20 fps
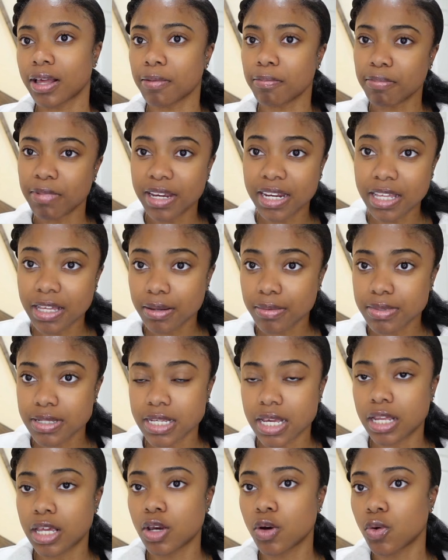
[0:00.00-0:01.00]
a medium
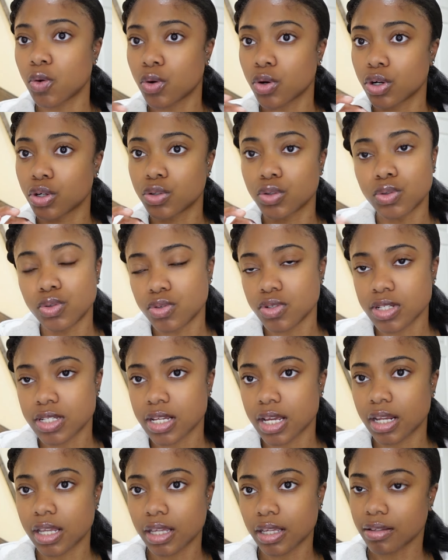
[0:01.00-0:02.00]
setting or a cool
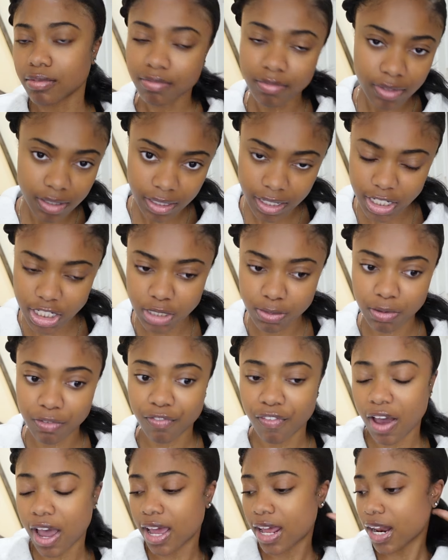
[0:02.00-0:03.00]
setting, and that should be
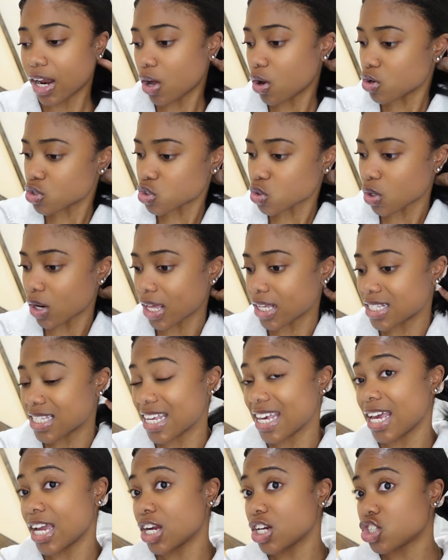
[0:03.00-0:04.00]
fine. And I also like
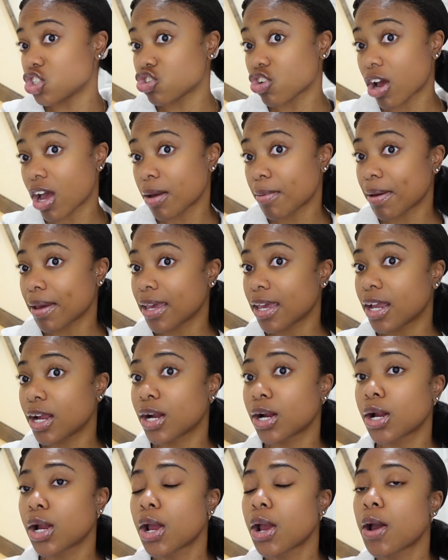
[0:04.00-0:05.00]
to air dry my
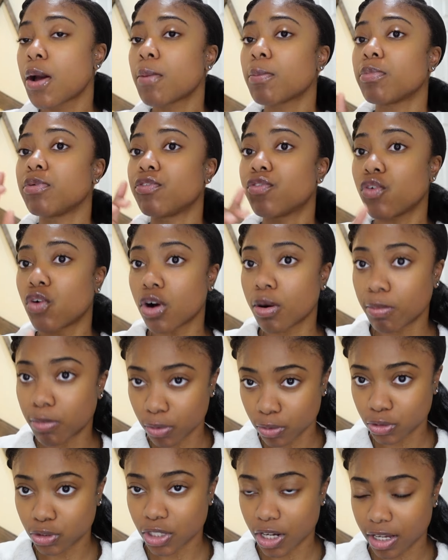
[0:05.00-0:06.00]
hair before I
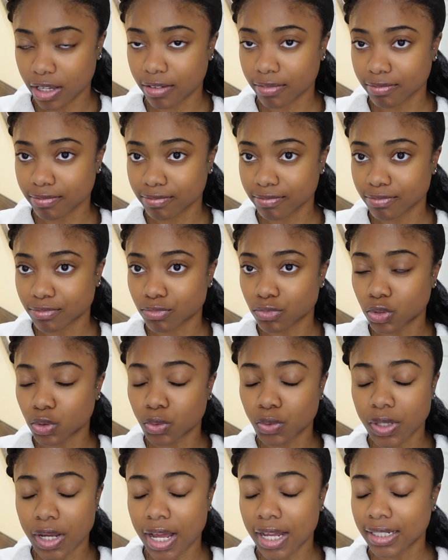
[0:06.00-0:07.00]
blow dry it.
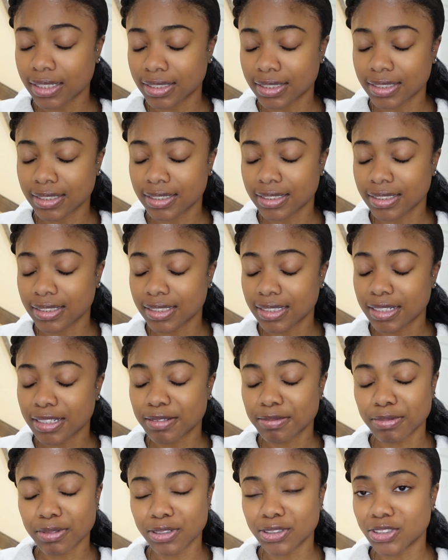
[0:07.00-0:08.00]
Do not
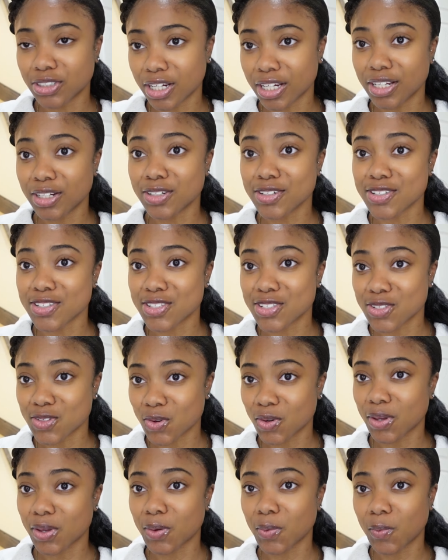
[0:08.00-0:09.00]
blow dry it on
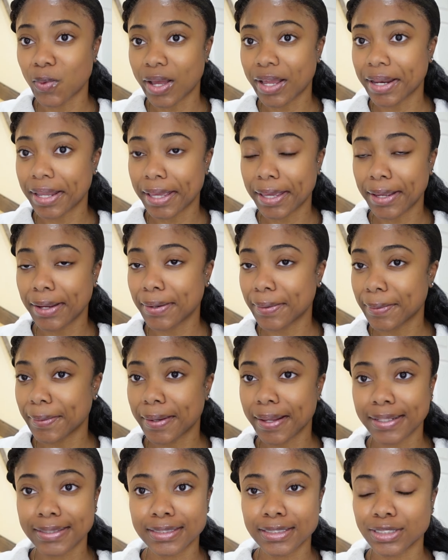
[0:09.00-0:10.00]
soaking wet hair.
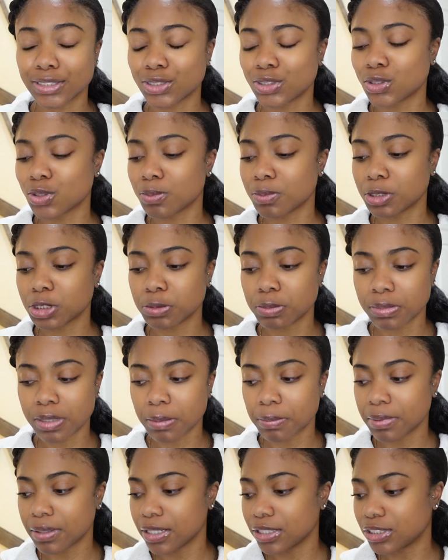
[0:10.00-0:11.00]
That's just so much
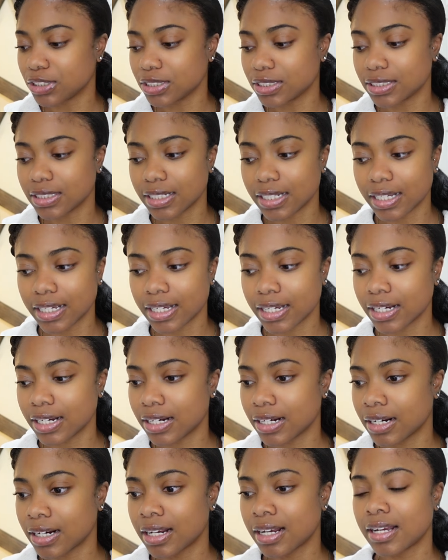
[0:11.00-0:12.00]
manipulation to the
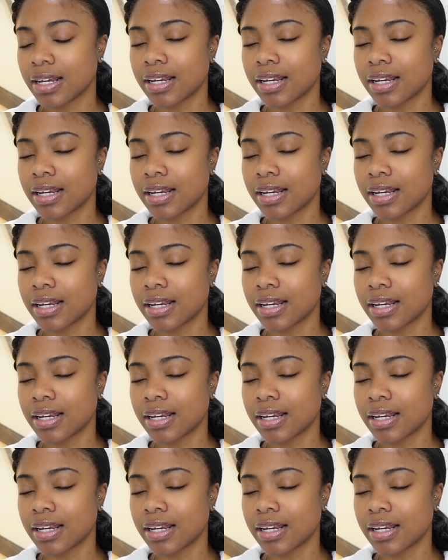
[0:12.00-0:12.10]
hair.